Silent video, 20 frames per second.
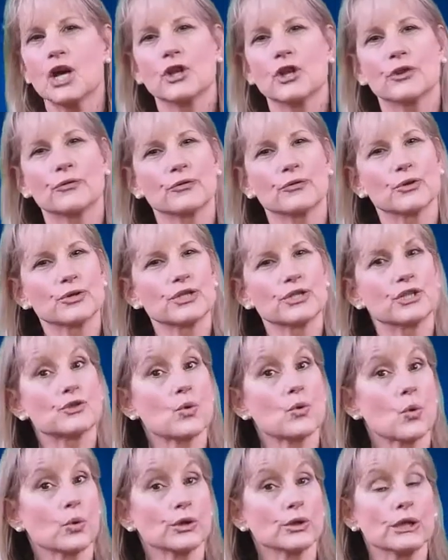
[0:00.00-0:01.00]
The first is
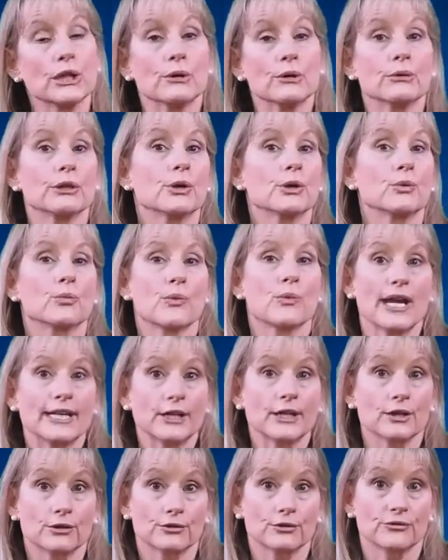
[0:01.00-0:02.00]
ordinary or
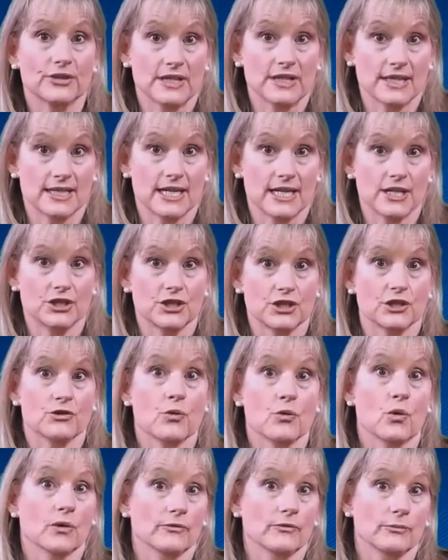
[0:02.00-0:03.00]
regular visitation
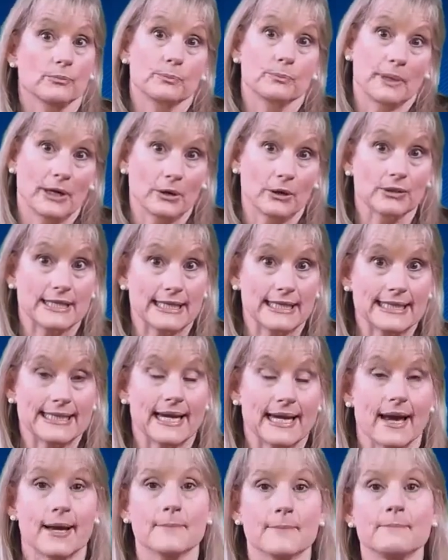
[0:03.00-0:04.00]
or parenting
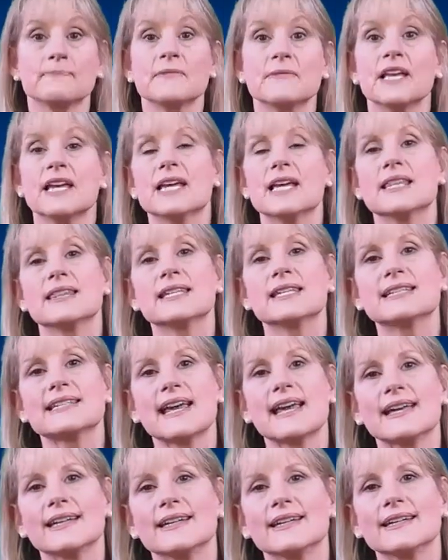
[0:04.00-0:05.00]
time. The
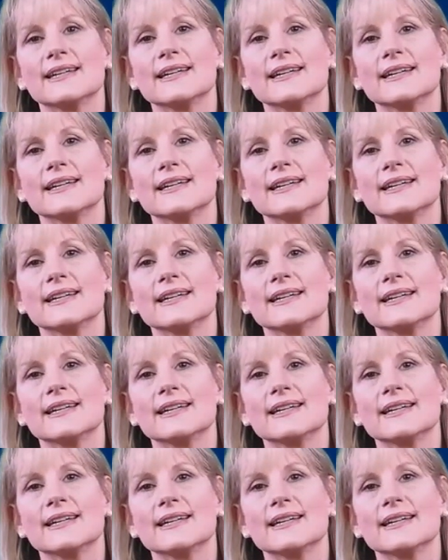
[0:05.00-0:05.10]
second